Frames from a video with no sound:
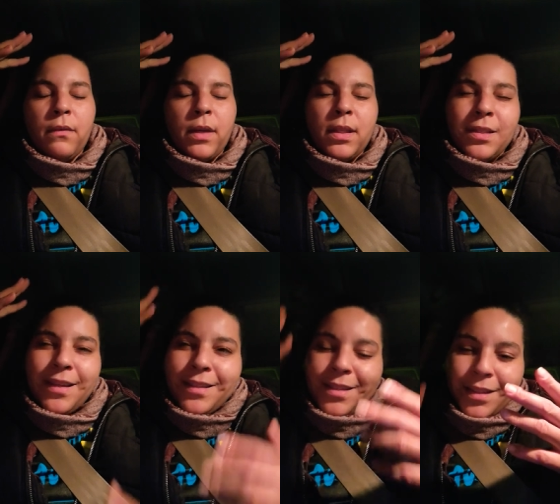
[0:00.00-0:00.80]
It's
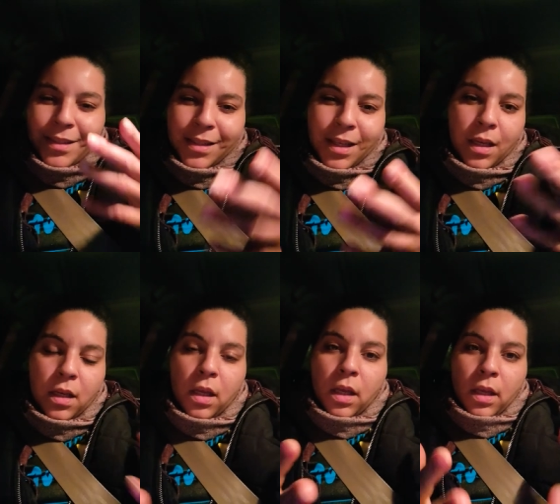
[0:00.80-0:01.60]
it's seeing
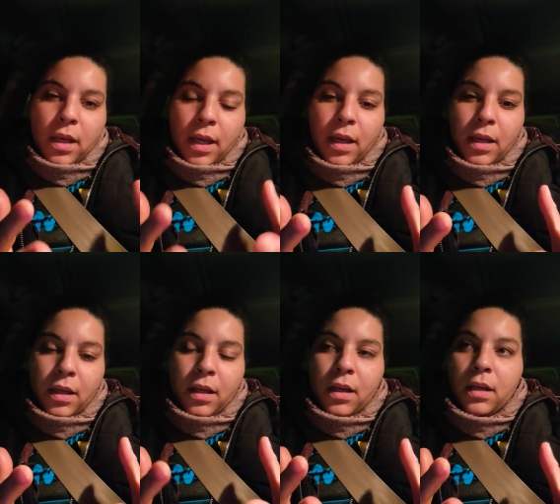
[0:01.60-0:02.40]
it
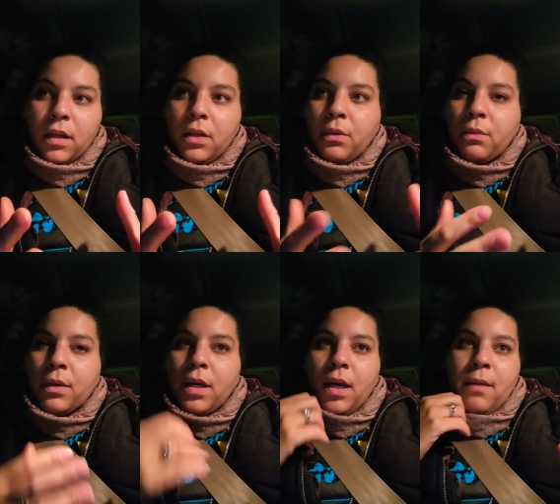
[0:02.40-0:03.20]
you know,
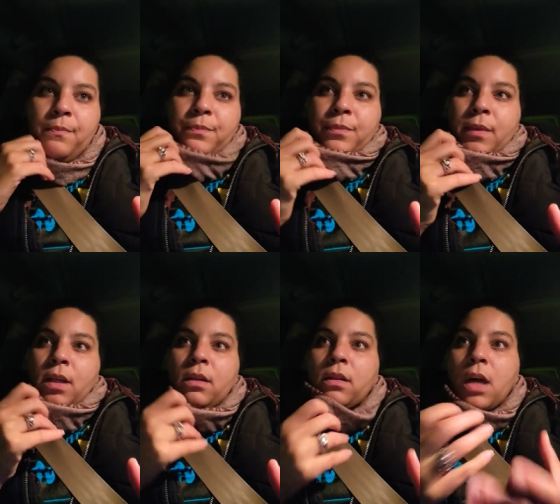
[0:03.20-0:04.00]
um
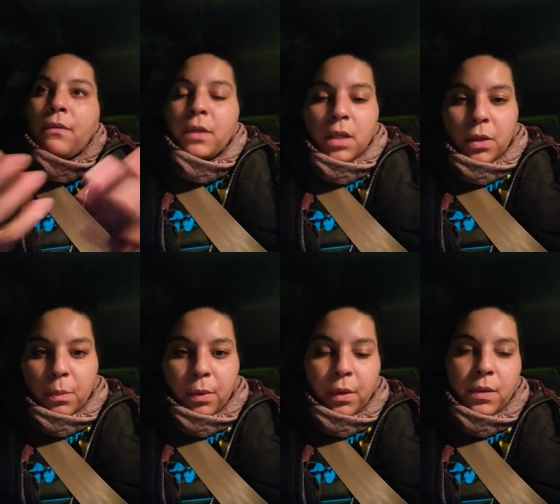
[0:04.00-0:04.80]
in another
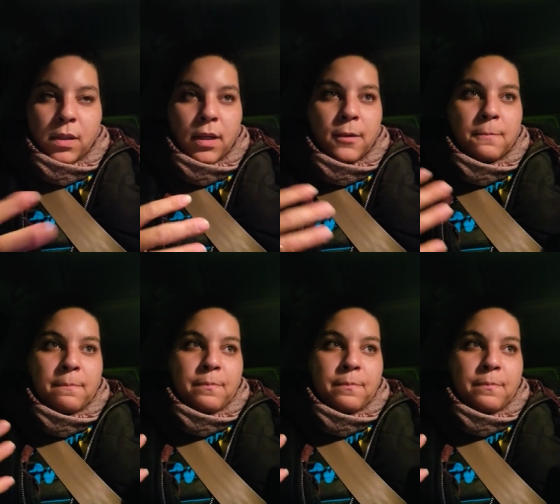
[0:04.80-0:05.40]
person,